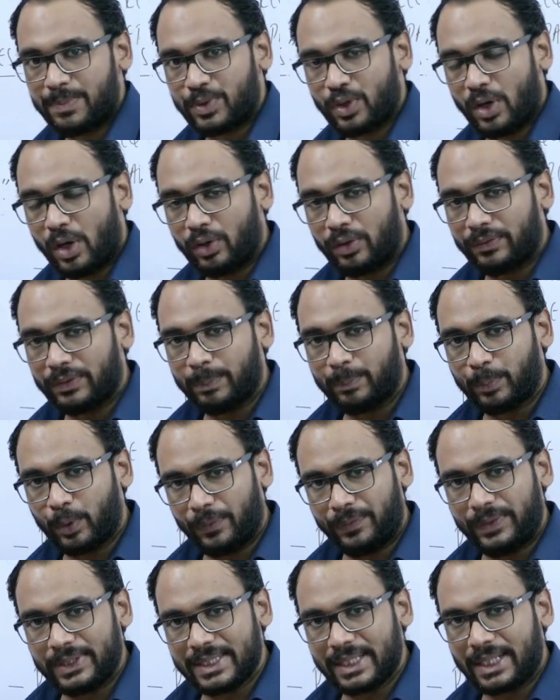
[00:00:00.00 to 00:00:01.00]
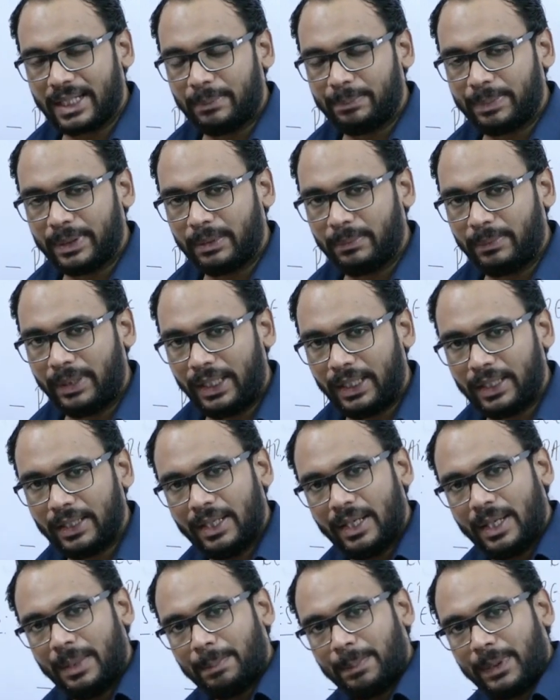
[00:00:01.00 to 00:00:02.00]
So out of the profits the company
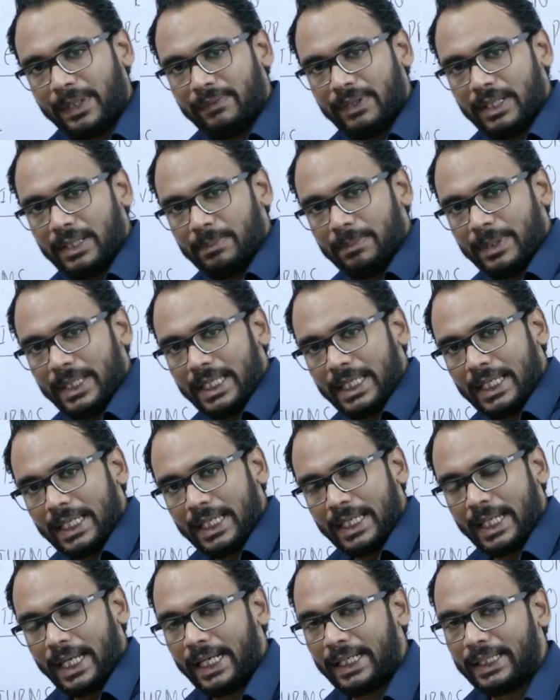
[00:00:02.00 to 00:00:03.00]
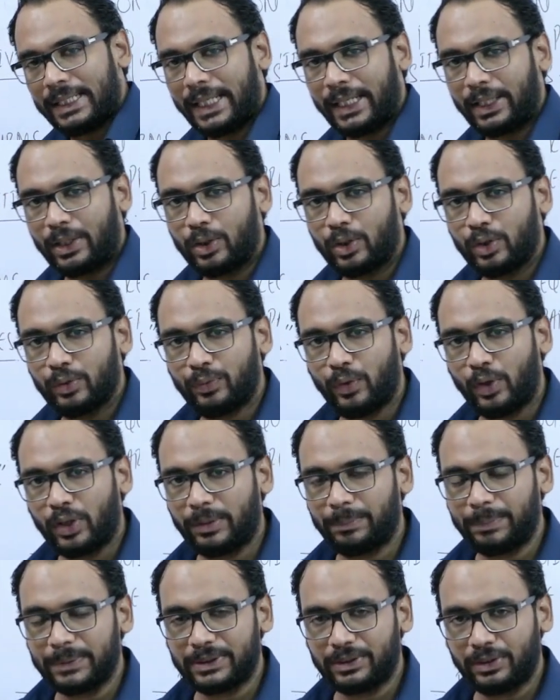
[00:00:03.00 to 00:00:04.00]
make, P will be entitled to
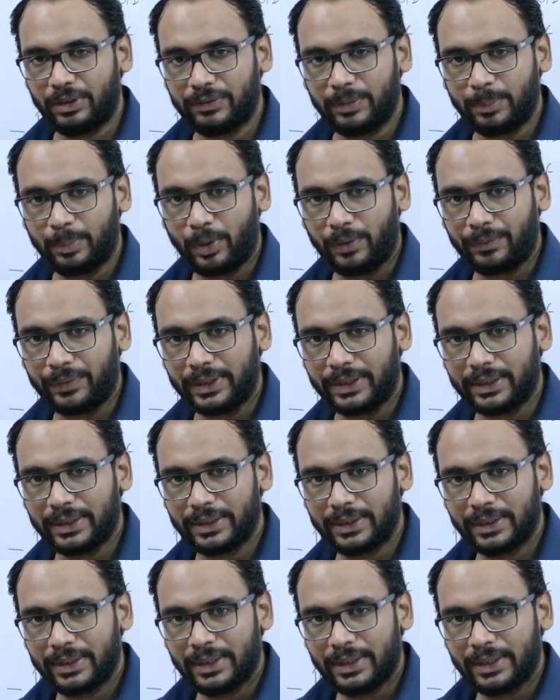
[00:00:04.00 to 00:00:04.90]
40% of the profit.